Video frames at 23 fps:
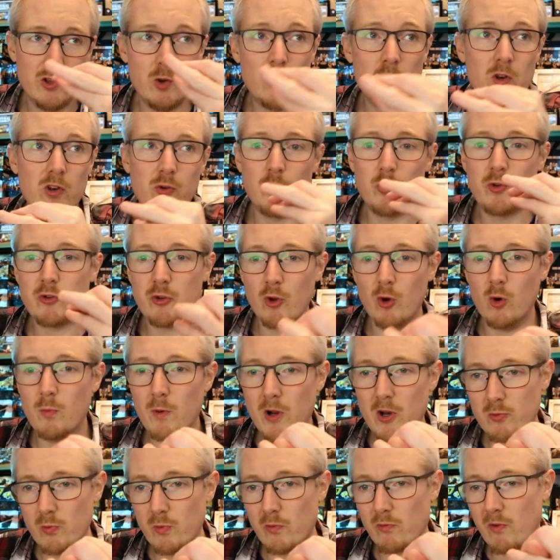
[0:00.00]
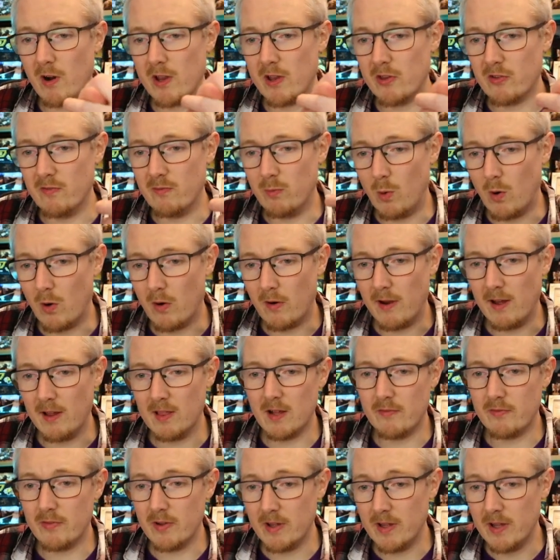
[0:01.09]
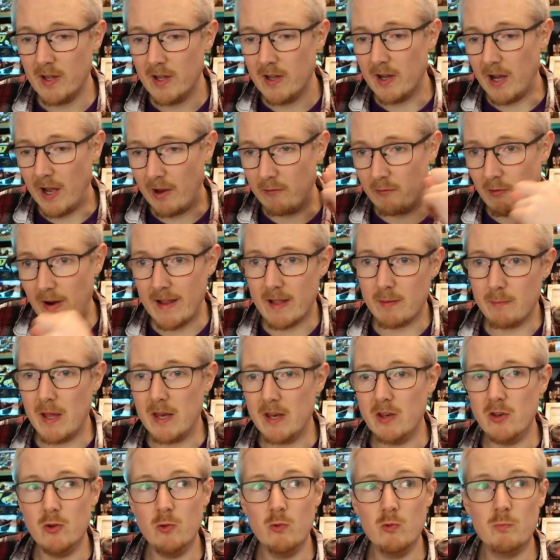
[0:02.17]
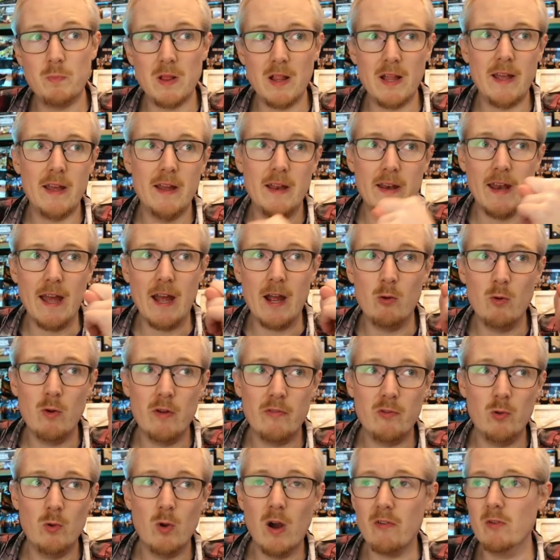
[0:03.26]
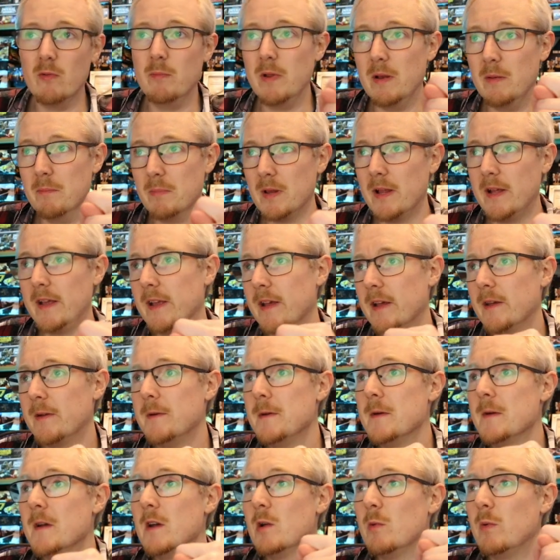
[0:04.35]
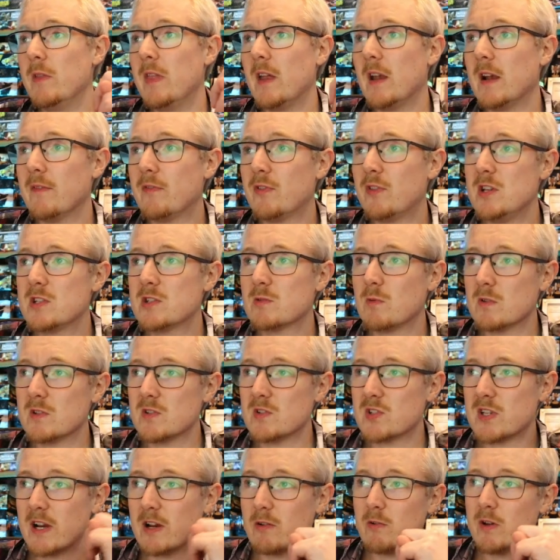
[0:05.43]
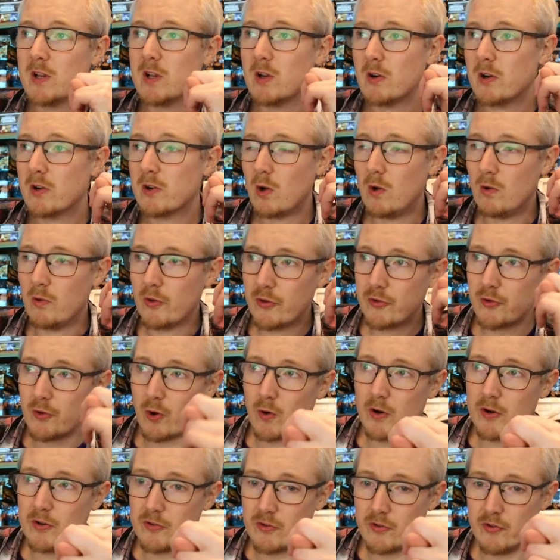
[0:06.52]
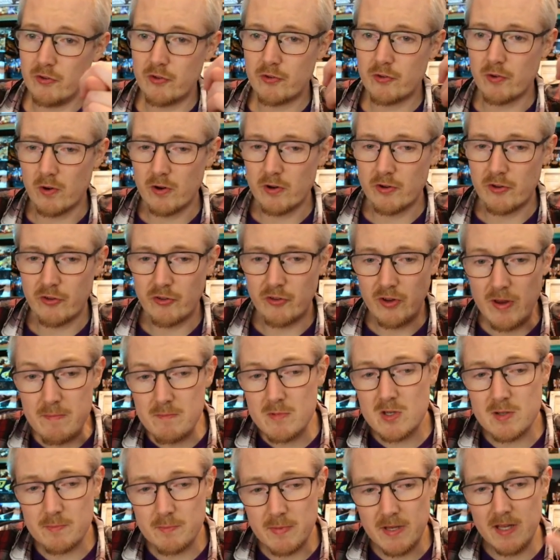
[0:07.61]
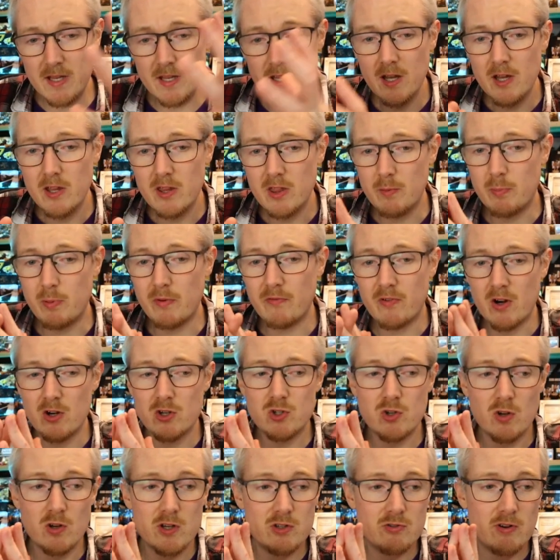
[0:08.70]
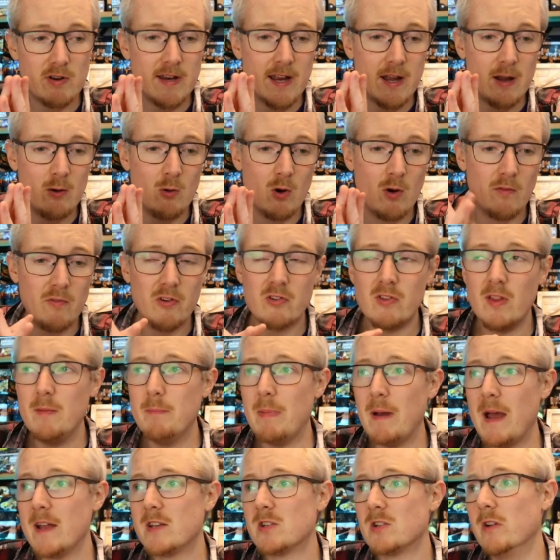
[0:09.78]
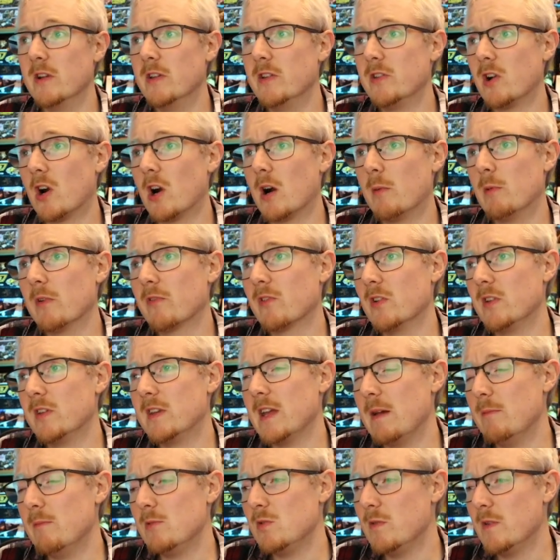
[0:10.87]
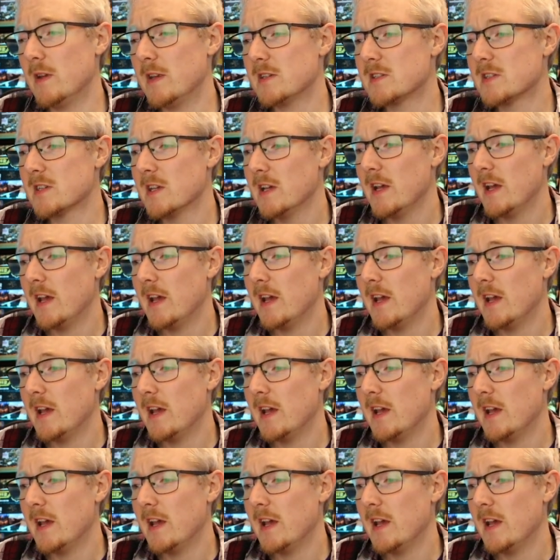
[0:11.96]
You can do so much with Rites of War. I love it. I recommend you play it now if you haven't been playing it. We then have 3 squads of Sanguinary Guard, all swords, and swords seem to be the preferred choice right now. Obviously better into Armour of Contempt units.